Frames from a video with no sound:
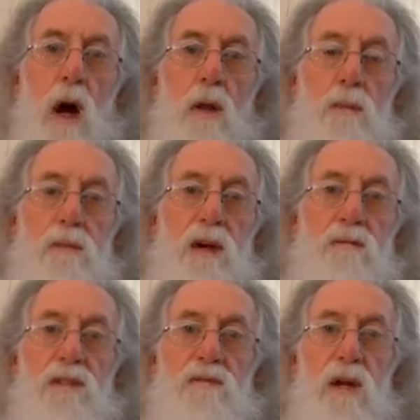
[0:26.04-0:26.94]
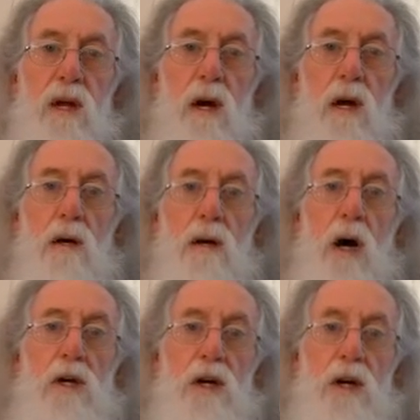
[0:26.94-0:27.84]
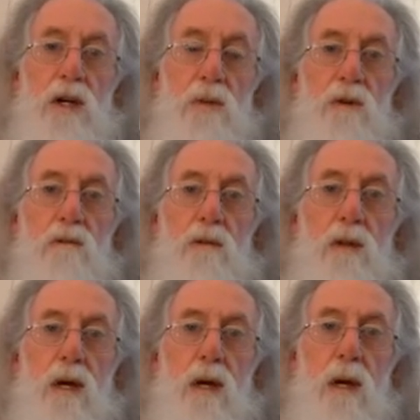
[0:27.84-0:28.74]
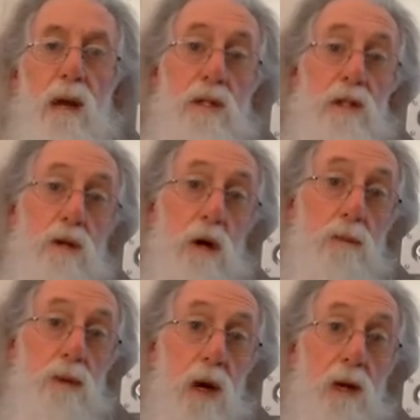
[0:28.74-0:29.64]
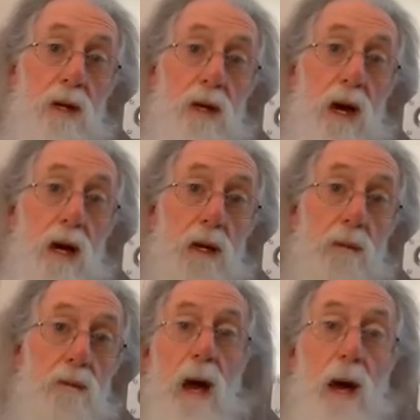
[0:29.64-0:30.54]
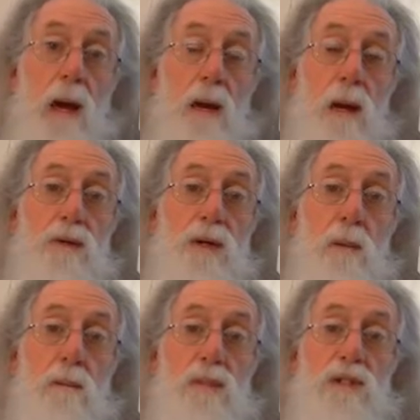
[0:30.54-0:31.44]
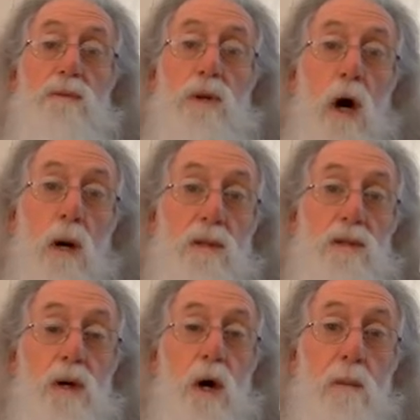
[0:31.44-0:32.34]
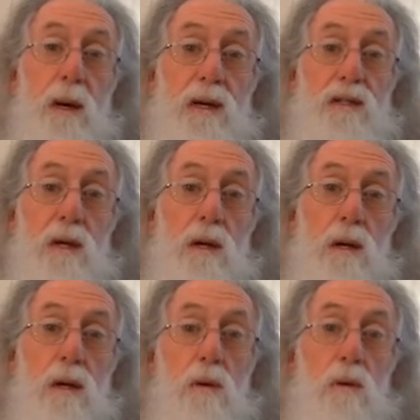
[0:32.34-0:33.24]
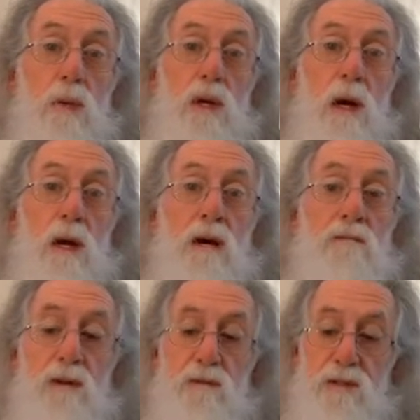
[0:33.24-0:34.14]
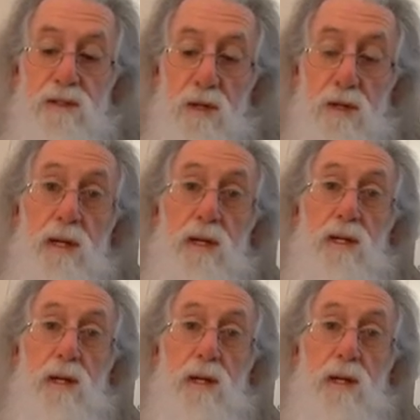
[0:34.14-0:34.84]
On the previous video I showed you with the plunger type dial indicator, and some subscribers have got back and said, look, we don't have the facilities